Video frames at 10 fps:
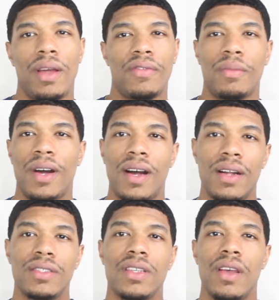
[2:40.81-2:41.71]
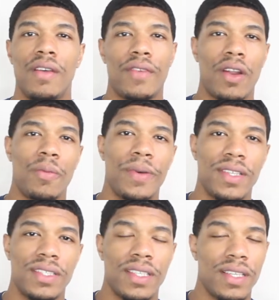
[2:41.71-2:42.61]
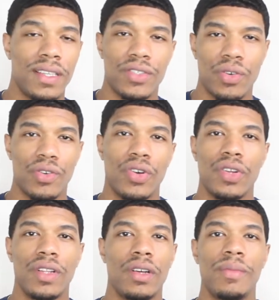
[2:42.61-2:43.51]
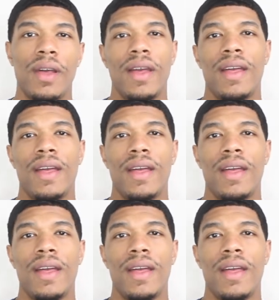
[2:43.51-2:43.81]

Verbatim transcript: Like for mine, if I don't put this in, it's gonna curl up